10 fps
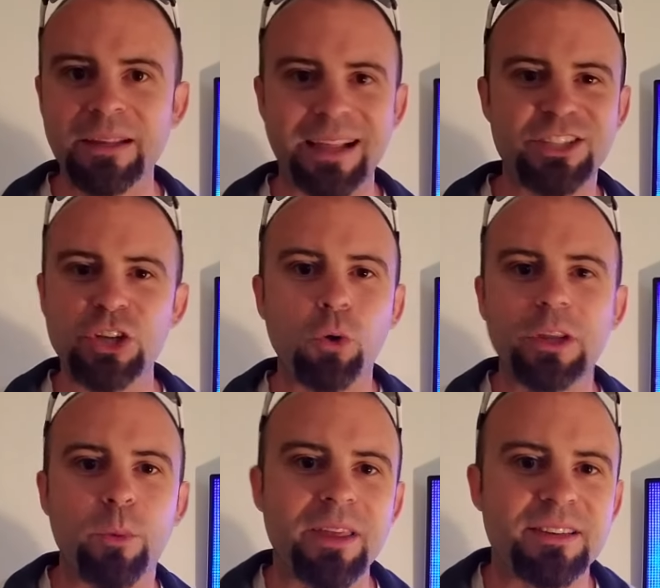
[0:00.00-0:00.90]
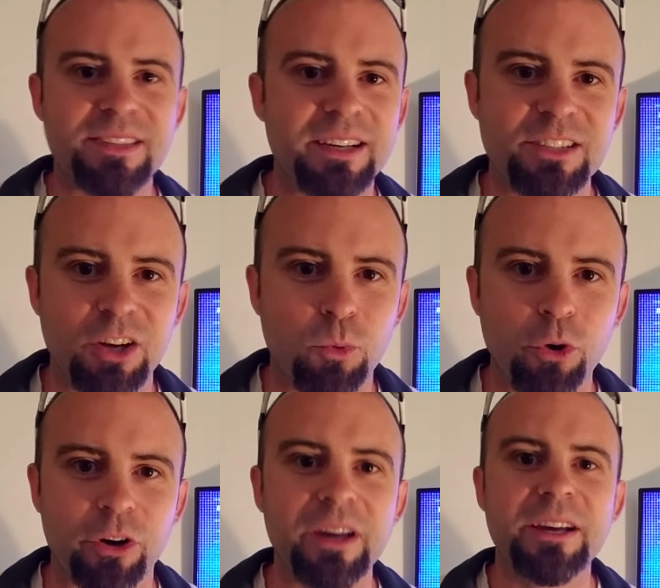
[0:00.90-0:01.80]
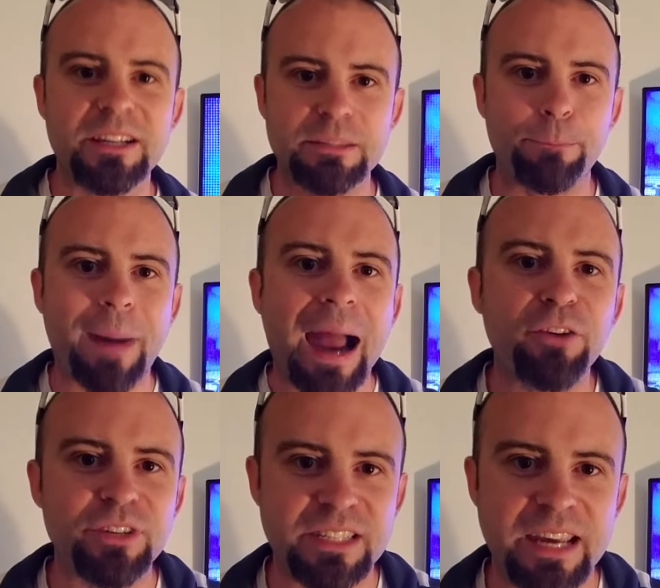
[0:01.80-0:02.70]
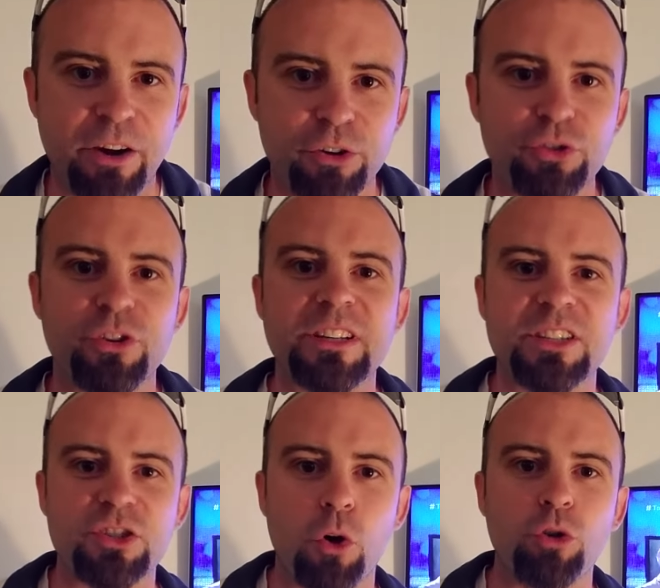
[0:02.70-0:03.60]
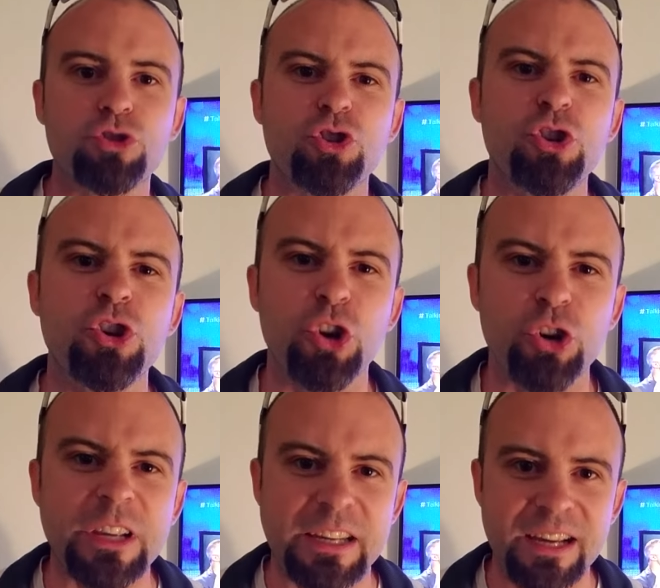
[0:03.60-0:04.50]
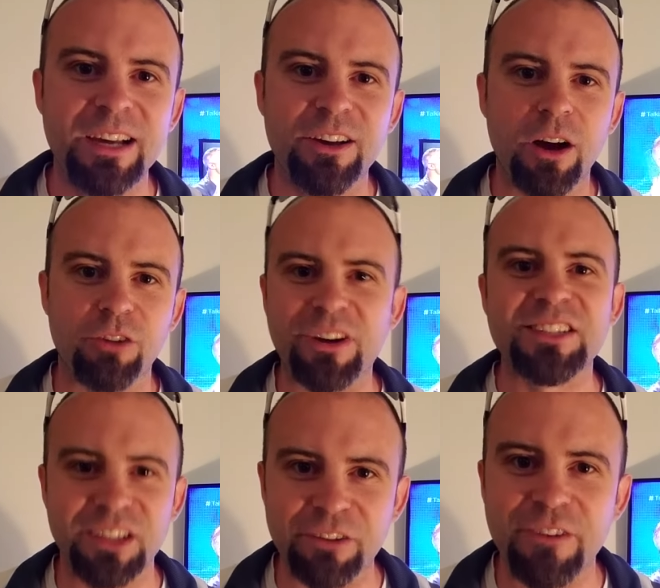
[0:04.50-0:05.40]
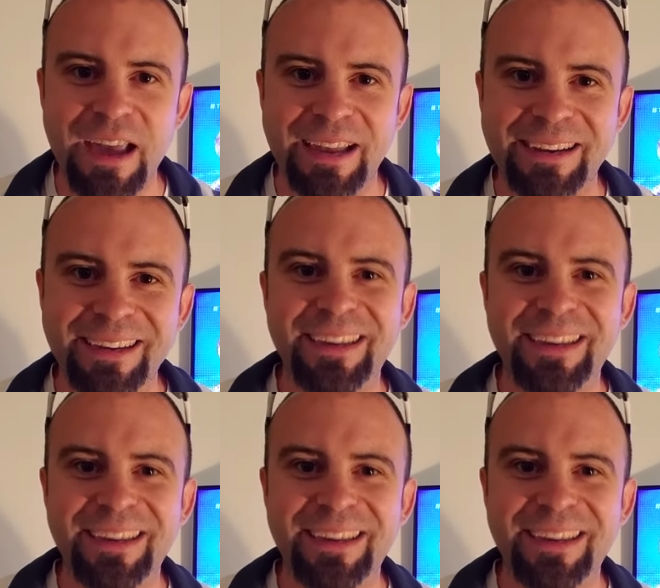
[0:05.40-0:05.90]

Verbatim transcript: That's the only way this thing is going to work, because Byron's character is this ultra nerdy uh, wrestling fan.